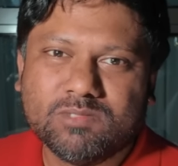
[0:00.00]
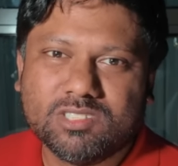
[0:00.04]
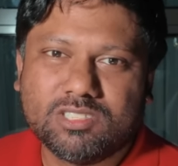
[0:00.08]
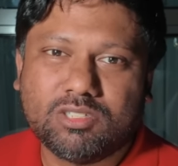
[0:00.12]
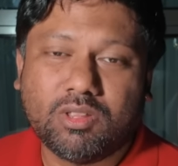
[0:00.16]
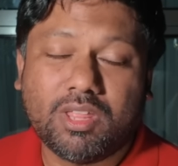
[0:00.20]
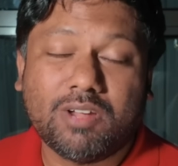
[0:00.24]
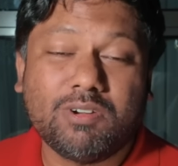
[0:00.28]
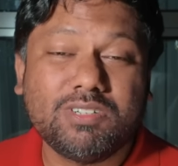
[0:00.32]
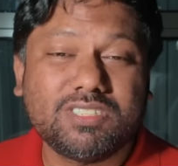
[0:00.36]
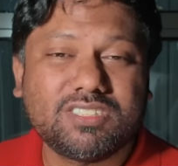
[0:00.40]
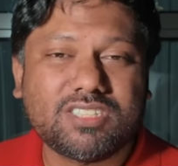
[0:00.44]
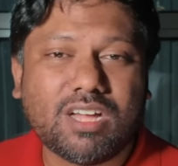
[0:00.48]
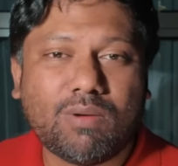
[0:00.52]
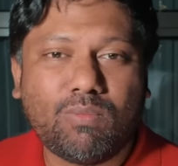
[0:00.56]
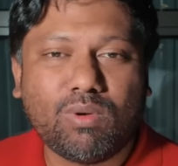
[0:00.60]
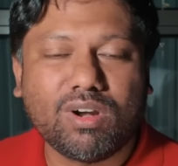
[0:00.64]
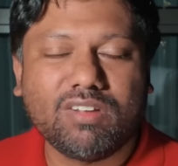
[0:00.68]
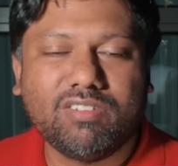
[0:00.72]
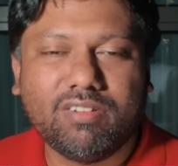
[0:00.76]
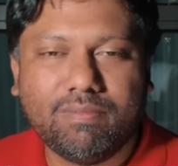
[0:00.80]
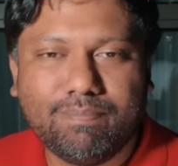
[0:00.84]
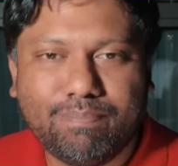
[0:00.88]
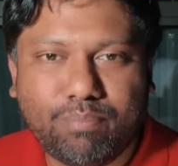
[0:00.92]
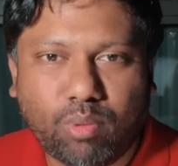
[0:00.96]
So there is
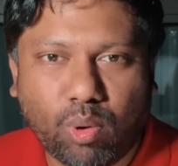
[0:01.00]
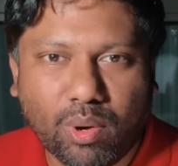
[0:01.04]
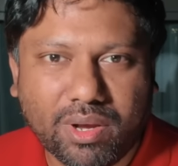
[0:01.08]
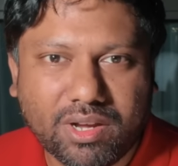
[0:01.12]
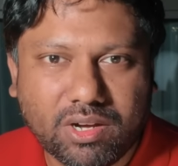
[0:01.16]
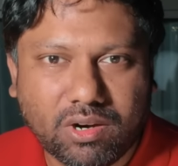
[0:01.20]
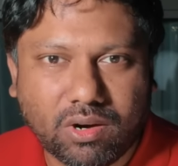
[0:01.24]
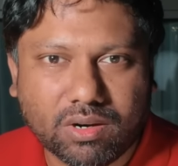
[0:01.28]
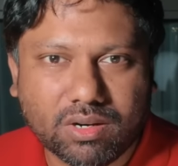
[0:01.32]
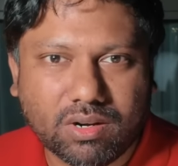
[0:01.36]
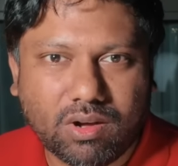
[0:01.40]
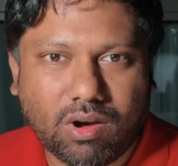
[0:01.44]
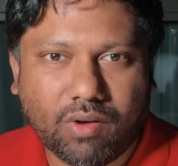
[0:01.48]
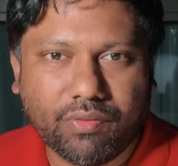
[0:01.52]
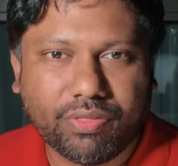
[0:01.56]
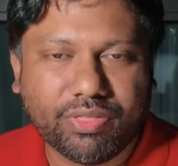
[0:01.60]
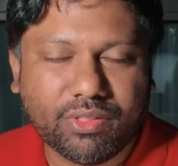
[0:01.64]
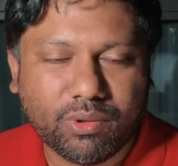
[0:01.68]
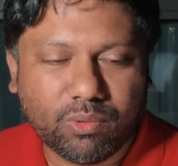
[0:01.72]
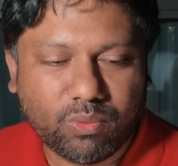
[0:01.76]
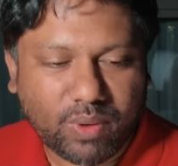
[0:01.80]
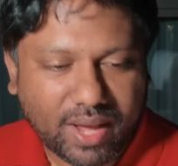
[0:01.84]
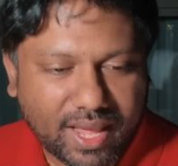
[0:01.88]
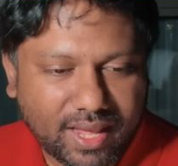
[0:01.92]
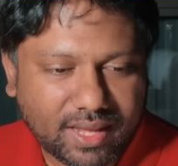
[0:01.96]
somewhat of a boycott on
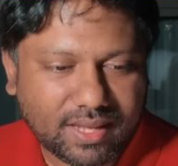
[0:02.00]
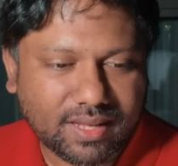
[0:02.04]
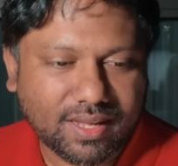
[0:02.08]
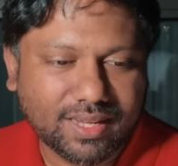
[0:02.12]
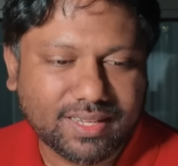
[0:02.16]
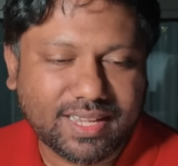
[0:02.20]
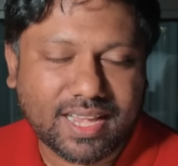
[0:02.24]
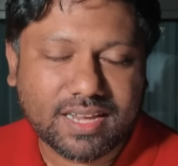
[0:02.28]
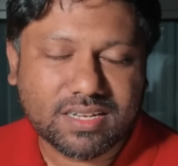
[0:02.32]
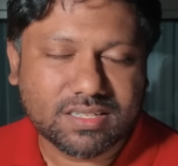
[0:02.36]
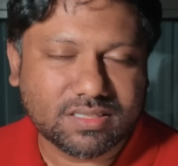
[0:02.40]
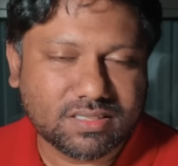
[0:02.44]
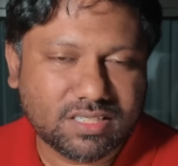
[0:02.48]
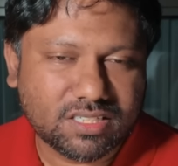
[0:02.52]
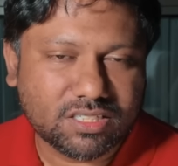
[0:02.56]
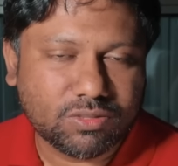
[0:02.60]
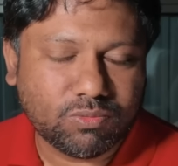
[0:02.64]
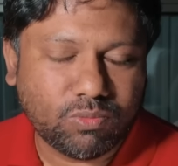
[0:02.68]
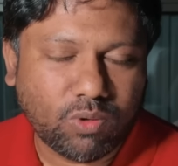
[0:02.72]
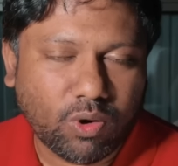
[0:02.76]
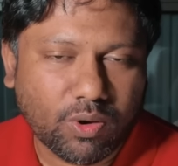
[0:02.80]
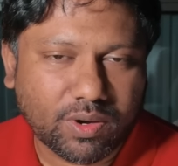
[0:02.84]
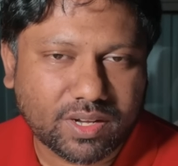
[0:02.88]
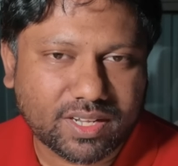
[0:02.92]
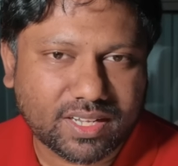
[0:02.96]
the way against
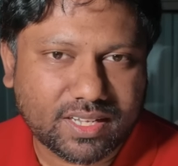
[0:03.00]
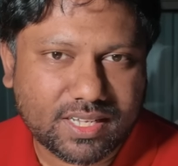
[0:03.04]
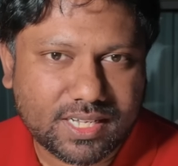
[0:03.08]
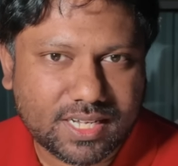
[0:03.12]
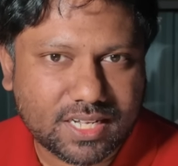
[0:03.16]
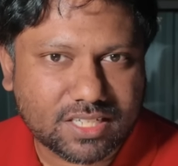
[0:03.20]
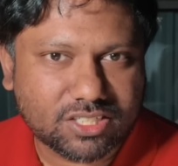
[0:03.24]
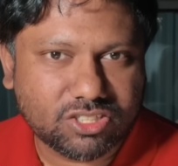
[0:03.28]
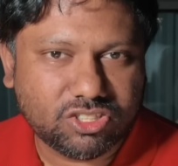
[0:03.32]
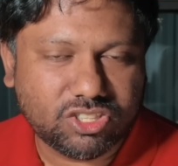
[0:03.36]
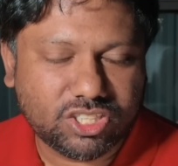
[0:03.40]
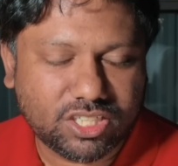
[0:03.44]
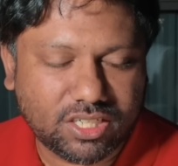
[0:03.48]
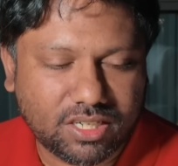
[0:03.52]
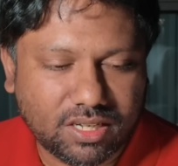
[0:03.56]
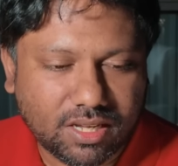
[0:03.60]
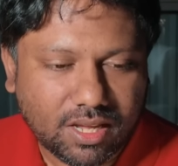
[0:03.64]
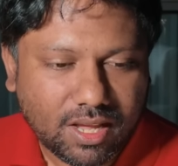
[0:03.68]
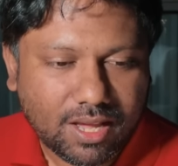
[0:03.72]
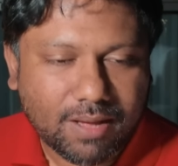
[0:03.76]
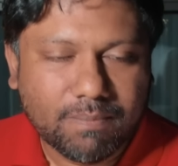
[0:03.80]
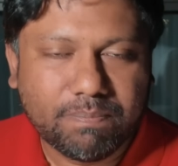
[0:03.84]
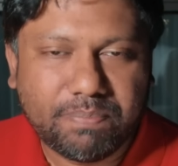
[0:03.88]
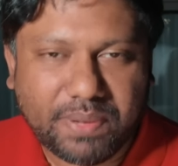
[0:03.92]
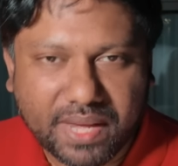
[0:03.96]
this woke ESG
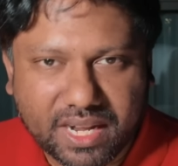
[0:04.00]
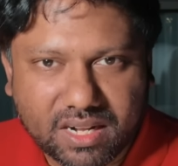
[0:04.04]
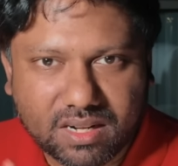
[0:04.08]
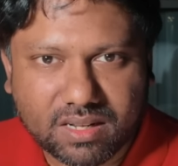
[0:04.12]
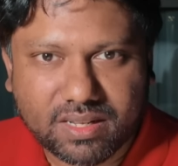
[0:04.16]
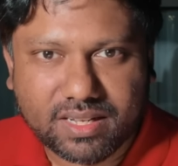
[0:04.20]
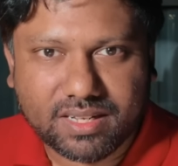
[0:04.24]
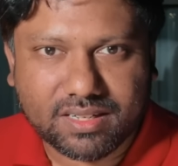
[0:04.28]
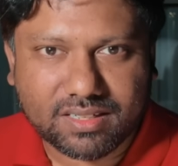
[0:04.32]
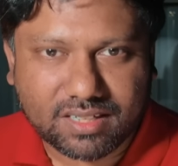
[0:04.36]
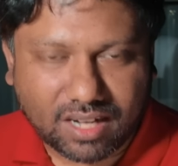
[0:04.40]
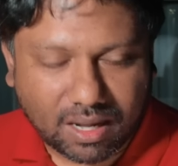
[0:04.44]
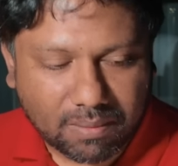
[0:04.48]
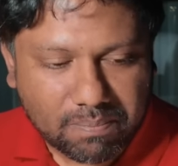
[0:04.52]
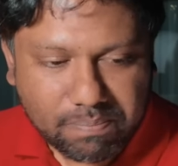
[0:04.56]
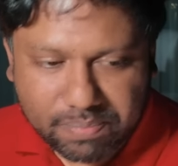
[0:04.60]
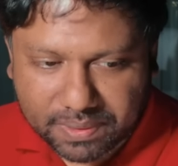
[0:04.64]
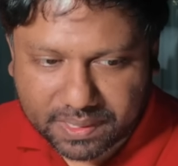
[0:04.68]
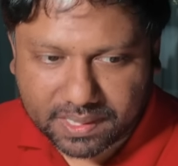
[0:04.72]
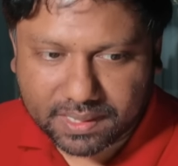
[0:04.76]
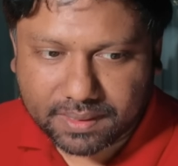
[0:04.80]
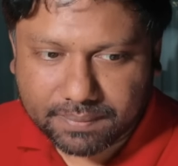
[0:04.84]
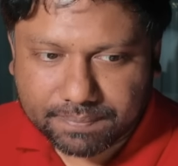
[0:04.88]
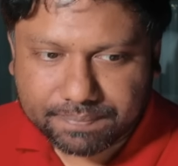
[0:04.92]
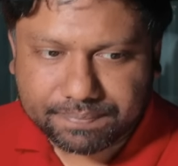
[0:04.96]
peddling
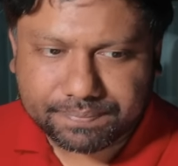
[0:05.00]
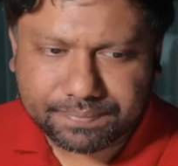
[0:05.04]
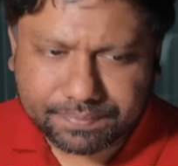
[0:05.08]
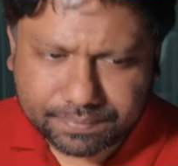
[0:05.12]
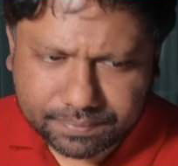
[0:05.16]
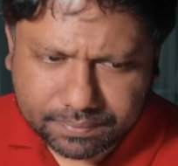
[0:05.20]
company.